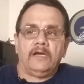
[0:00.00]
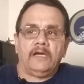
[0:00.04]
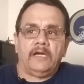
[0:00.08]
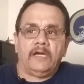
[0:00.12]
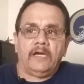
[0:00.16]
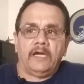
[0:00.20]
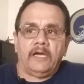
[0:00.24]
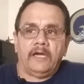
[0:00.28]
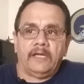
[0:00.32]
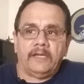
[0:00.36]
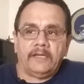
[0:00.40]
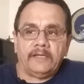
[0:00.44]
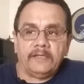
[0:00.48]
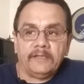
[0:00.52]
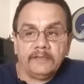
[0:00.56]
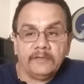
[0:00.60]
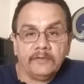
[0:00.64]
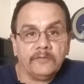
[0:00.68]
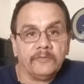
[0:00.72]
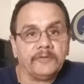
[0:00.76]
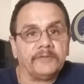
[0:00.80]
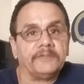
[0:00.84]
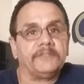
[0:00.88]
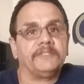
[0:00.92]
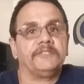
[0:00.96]
and
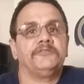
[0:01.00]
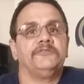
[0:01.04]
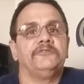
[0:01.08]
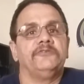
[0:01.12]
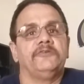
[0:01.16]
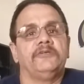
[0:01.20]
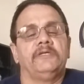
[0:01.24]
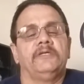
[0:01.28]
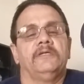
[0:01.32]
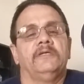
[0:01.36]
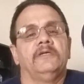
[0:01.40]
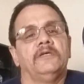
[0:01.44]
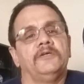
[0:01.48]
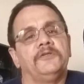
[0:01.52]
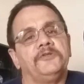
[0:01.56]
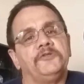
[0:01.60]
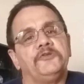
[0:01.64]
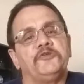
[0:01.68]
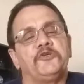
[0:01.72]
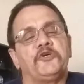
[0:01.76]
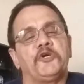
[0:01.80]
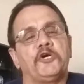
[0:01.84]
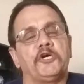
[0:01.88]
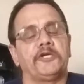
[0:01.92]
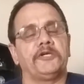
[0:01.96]
with this
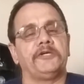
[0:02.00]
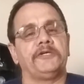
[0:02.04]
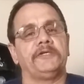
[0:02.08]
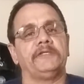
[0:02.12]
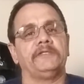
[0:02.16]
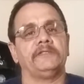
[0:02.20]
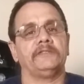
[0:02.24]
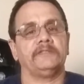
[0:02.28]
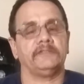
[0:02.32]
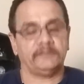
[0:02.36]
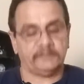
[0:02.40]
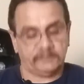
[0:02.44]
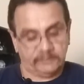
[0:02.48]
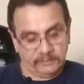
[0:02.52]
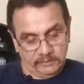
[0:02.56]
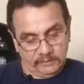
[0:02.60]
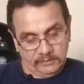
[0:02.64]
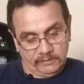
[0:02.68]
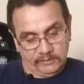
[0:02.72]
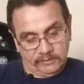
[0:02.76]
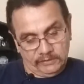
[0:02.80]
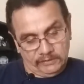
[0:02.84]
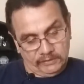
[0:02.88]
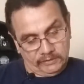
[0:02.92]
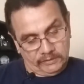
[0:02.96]
new card,
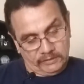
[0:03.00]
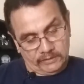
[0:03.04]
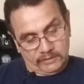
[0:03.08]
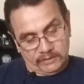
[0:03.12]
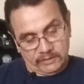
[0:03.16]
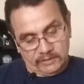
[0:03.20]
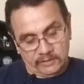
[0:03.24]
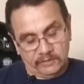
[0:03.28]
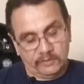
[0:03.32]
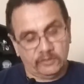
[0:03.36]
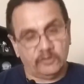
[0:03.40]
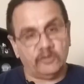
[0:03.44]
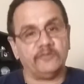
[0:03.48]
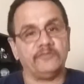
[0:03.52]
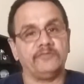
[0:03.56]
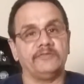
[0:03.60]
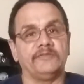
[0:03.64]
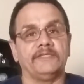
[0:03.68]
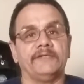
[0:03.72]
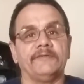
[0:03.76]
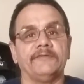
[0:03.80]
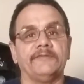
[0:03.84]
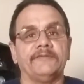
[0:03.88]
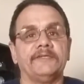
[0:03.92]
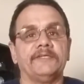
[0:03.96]
and
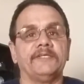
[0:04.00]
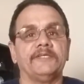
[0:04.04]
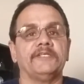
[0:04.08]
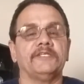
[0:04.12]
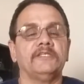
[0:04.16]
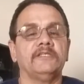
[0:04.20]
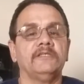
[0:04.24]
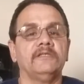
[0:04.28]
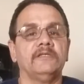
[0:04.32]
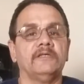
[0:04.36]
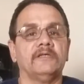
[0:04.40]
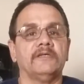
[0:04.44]
hopefully everything,